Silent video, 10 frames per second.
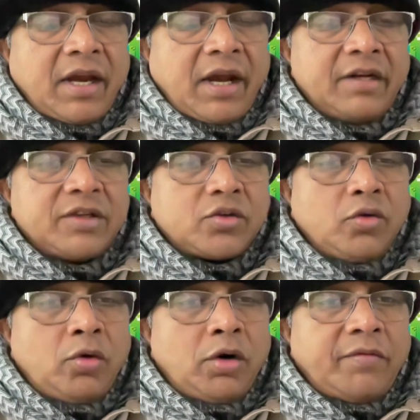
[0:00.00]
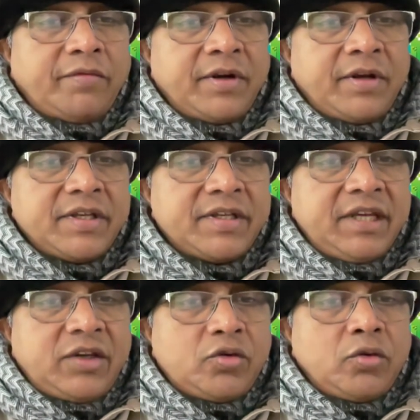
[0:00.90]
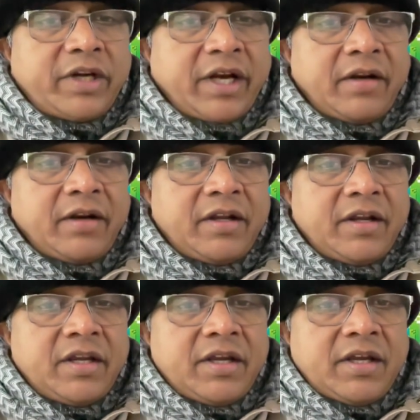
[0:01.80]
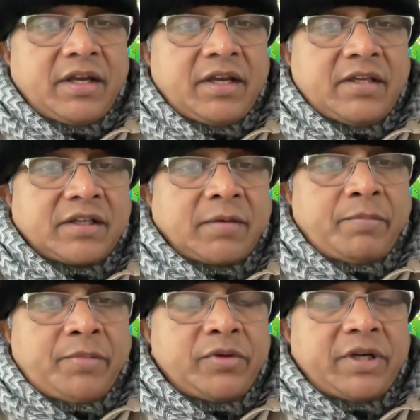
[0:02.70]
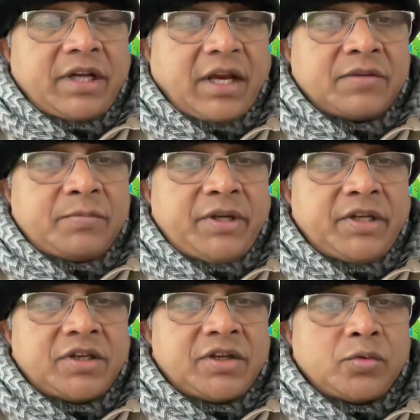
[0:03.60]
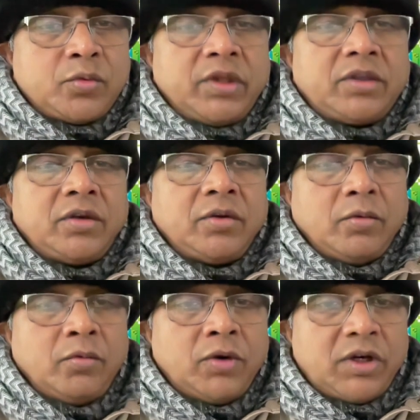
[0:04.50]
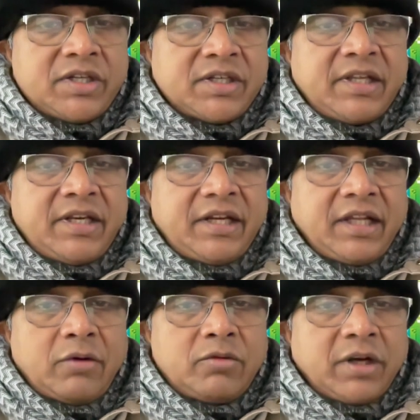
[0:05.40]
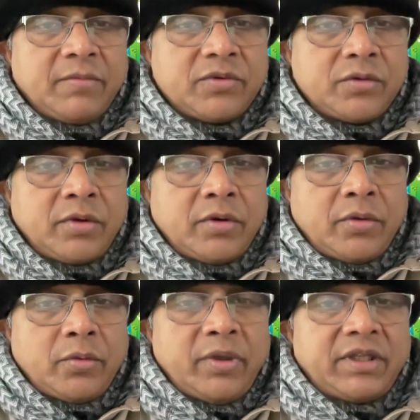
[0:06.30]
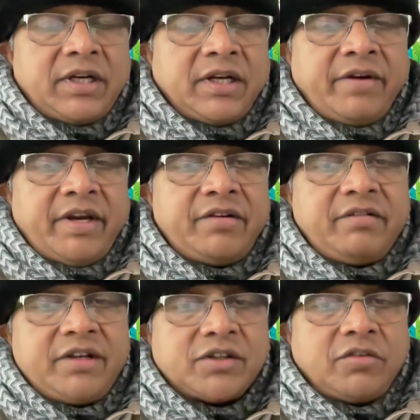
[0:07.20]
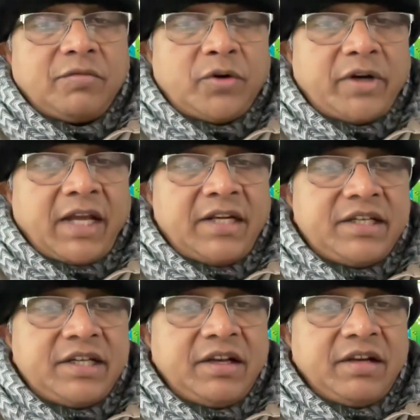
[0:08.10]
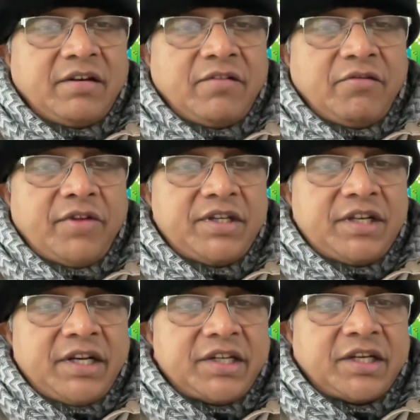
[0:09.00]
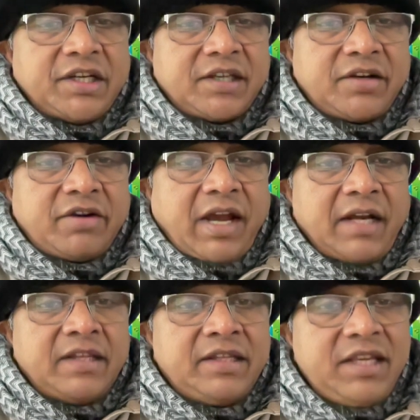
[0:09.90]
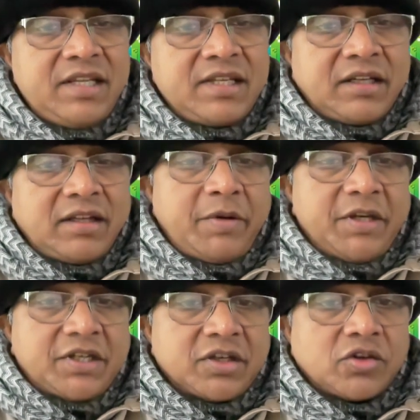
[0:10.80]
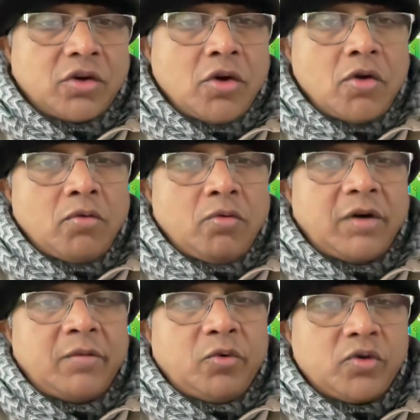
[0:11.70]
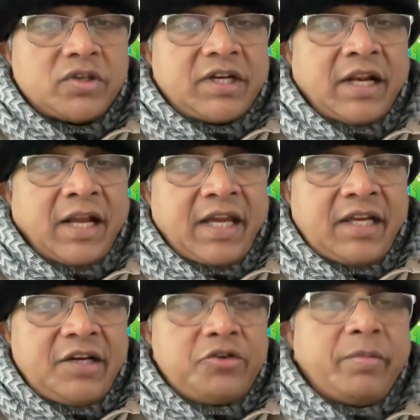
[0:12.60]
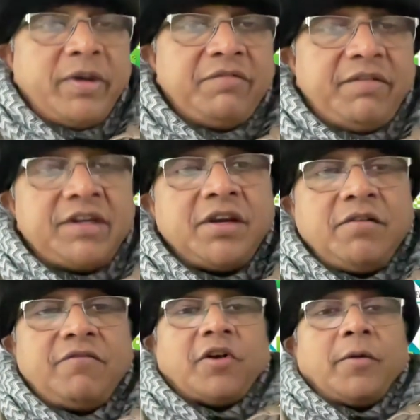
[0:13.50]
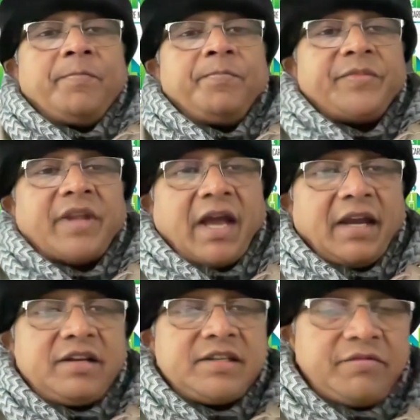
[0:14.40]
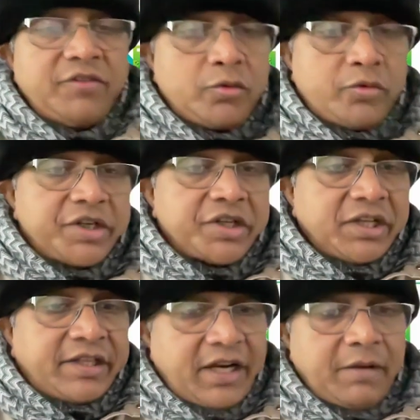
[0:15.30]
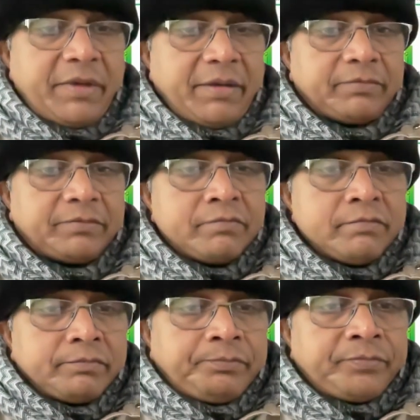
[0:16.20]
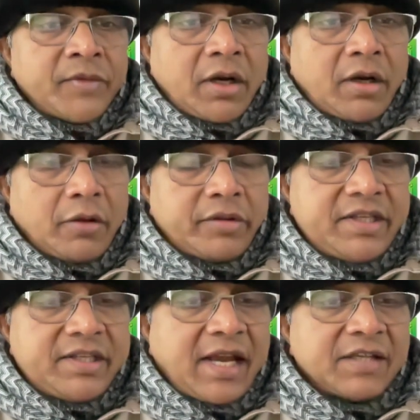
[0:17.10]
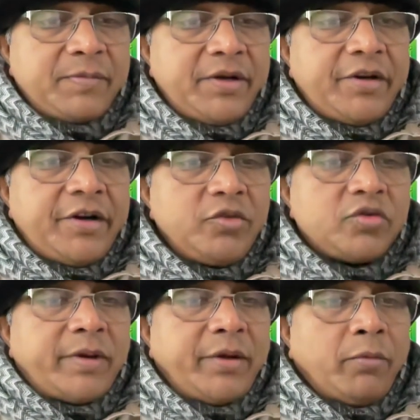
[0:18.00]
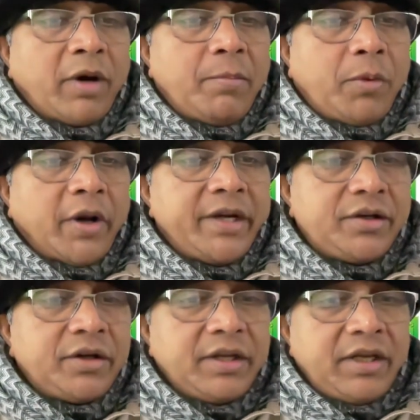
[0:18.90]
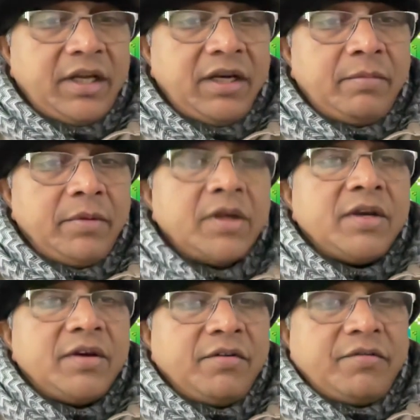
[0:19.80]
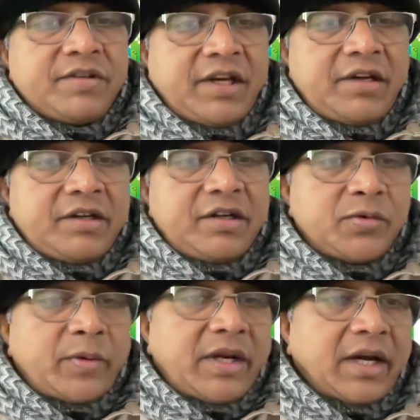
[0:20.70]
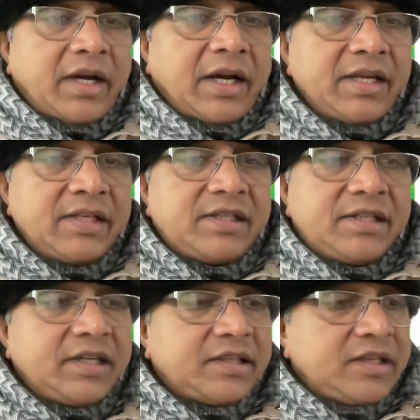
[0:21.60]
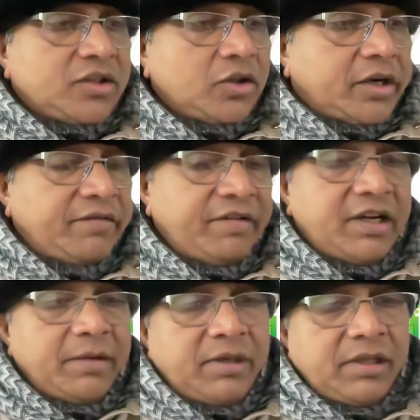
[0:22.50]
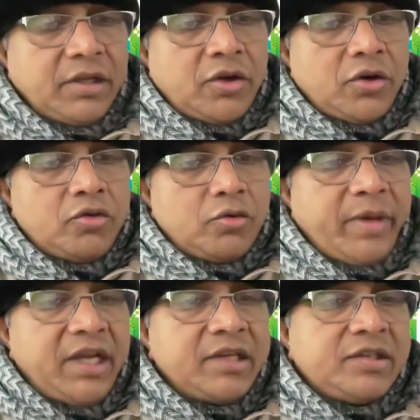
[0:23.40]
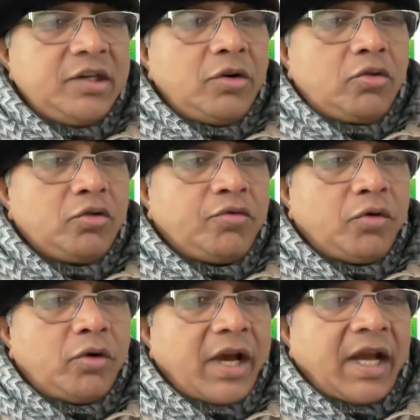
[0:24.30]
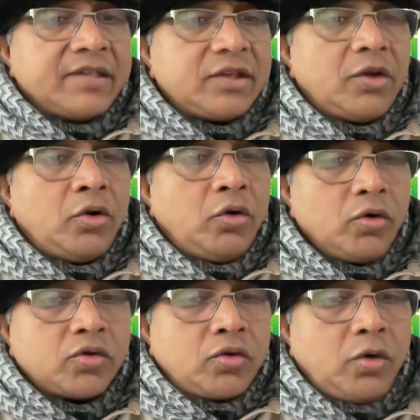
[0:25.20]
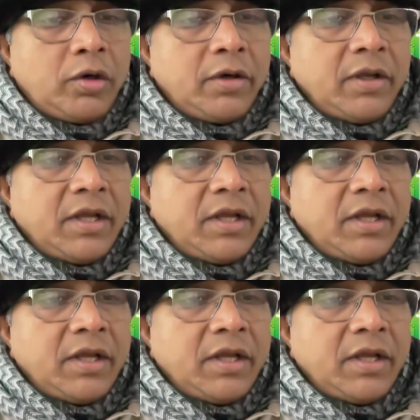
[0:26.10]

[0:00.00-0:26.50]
and a score of 6 to 10 is computed as patients with worse clinical outcomes, with a greater risk of mortality, ventilation, etc. And these are the patients who are most likely to benefit from aggressive nutritional therapy. Now, this has been reduced by 1 point in centers where IL-6 is not available to make 0 to 4 as low score